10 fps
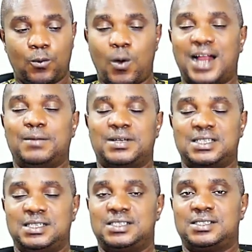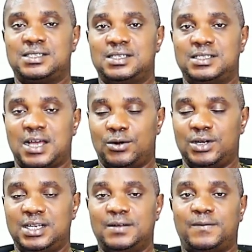while the person is
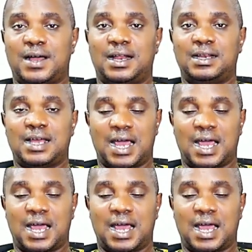downloading the file.